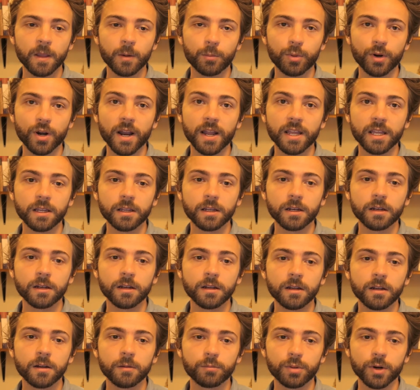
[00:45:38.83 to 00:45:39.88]
Praying,
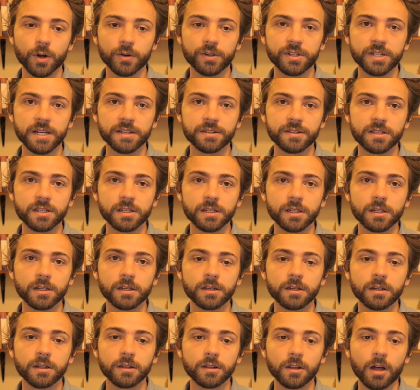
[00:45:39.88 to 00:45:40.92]

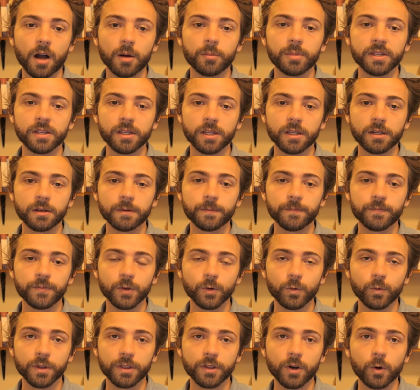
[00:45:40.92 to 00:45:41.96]
protesting, lobbying,
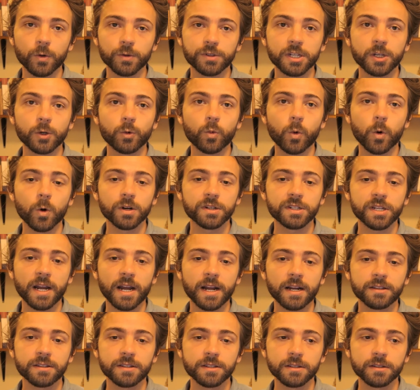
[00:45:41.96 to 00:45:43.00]
withholding war
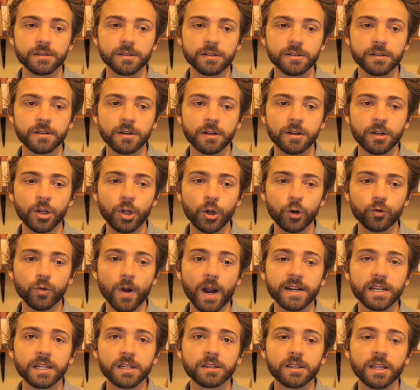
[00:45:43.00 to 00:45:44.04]
taxes,
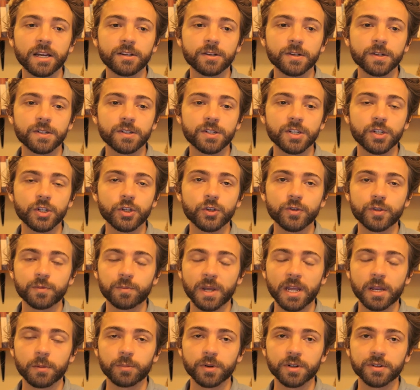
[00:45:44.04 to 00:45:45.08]
writing letters to
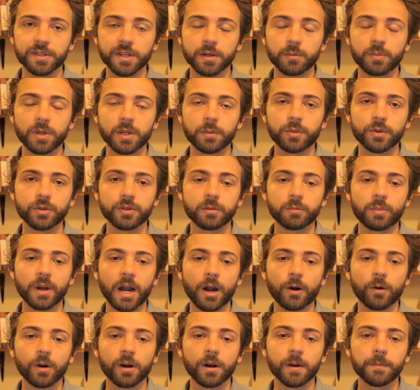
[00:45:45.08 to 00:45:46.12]
newspapers and people in
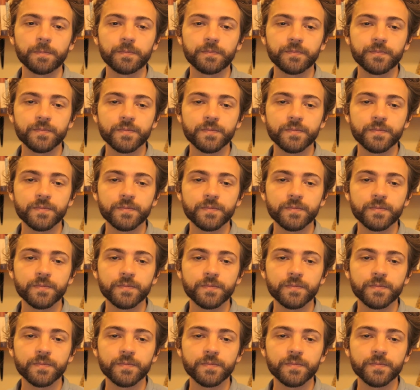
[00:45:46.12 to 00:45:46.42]
power.